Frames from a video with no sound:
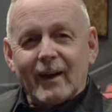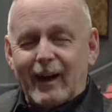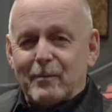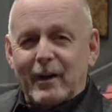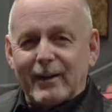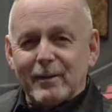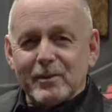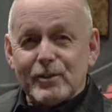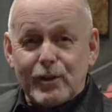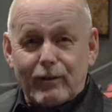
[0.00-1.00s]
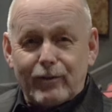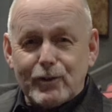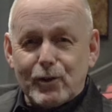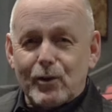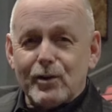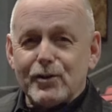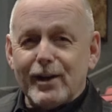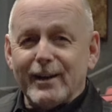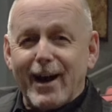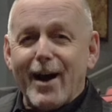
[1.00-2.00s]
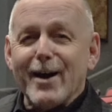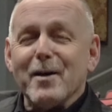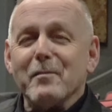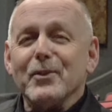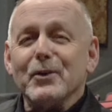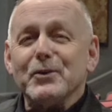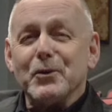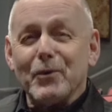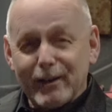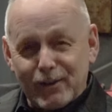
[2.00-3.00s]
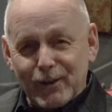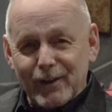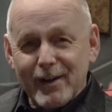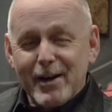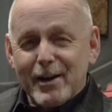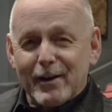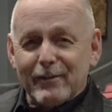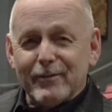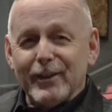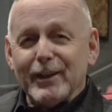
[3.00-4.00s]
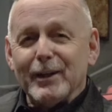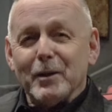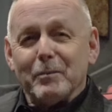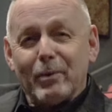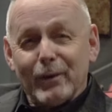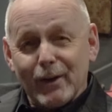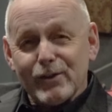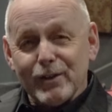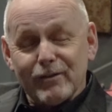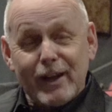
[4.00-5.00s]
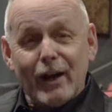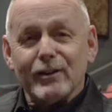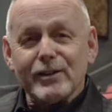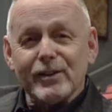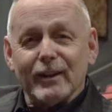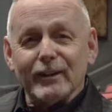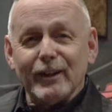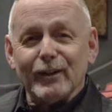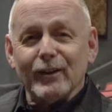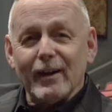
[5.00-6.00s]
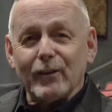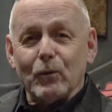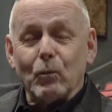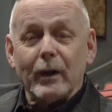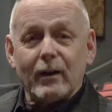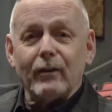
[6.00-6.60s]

Hi, my name is Jeffry George, and I am the director of the production of Carousel here at the Wick